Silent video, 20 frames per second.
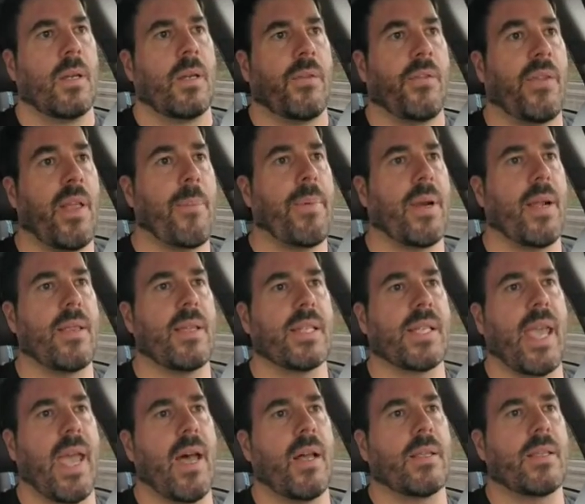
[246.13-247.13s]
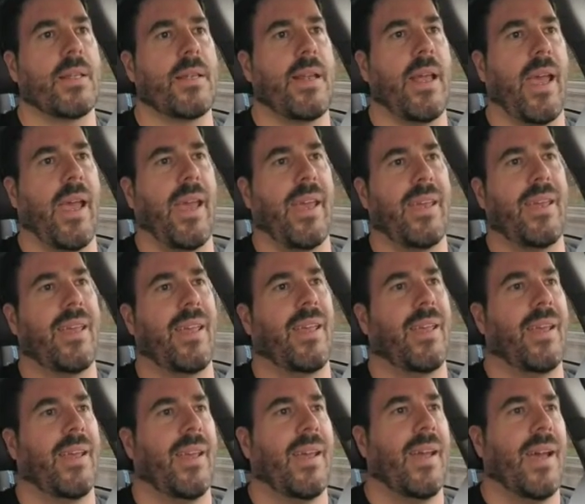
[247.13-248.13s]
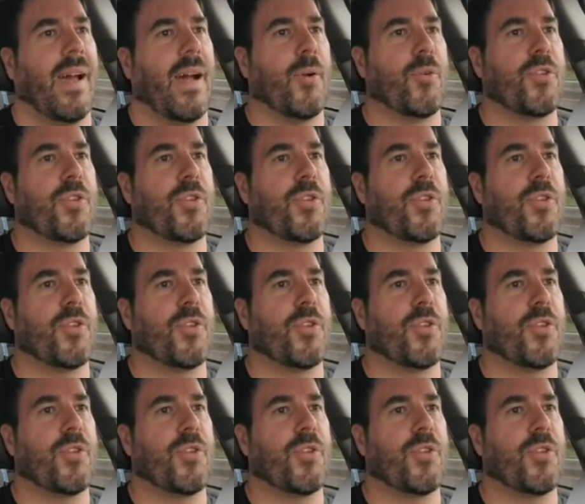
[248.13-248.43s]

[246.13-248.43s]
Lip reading: stepping on the scale today, I